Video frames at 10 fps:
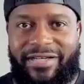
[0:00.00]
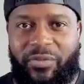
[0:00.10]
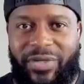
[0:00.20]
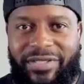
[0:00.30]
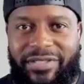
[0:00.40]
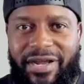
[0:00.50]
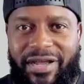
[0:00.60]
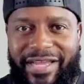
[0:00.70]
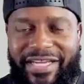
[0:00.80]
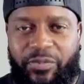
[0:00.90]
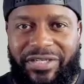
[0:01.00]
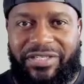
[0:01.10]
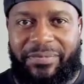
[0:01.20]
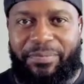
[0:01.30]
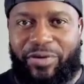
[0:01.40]
So I guess what has
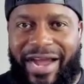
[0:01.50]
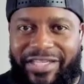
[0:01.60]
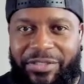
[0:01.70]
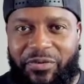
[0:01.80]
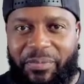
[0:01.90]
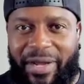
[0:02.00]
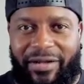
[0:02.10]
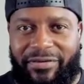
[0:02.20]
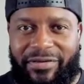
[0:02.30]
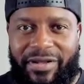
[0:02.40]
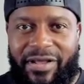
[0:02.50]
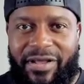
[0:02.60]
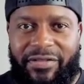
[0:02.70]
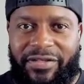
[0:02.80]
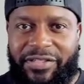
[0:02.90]
surprised you about
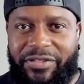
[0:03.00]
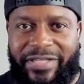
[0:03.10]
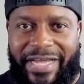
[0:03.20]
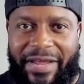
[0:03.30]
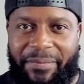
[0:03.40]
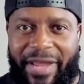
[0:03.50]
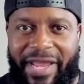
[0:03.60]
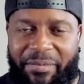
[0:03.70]
this year's campaign?